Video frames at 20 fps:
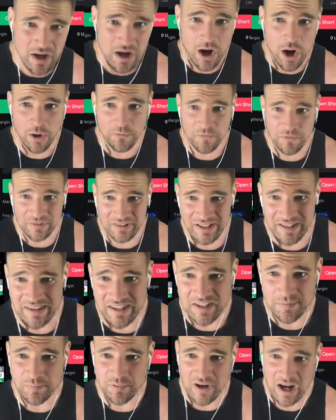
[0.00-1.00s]
Hopefully
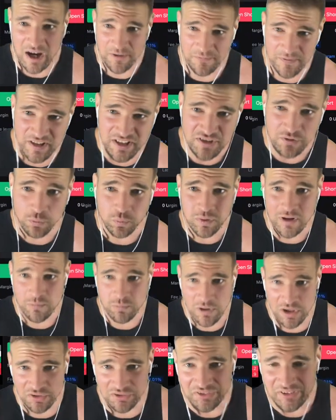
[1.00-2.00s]
these profits we
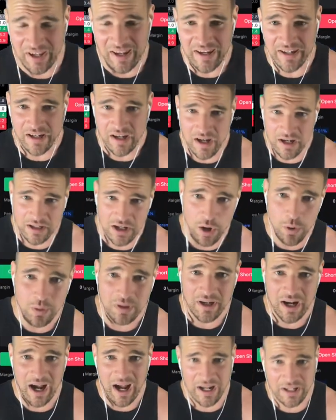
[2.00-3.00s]
will take,
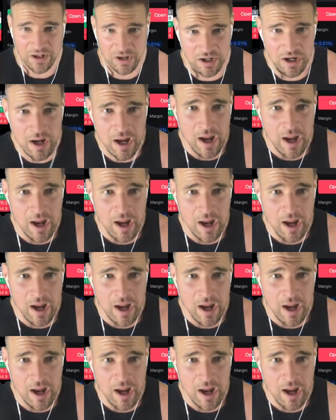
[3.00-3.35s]
going higher.